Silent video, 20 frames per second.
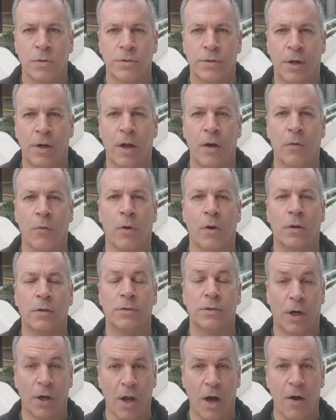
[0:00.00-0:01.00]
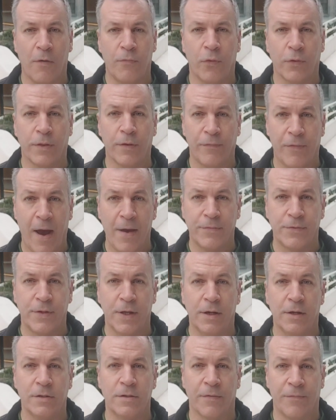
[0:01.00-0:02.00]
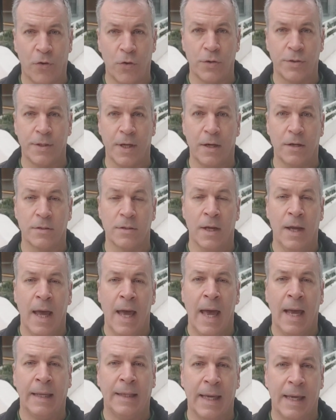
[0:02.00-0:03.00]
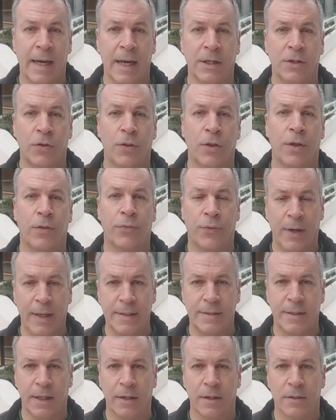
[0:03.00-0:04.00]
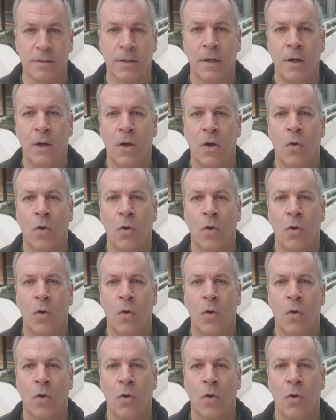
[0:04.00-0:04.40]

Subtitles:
We'll start off with the five-seaters, the four-seaters, and get into the three-seaters.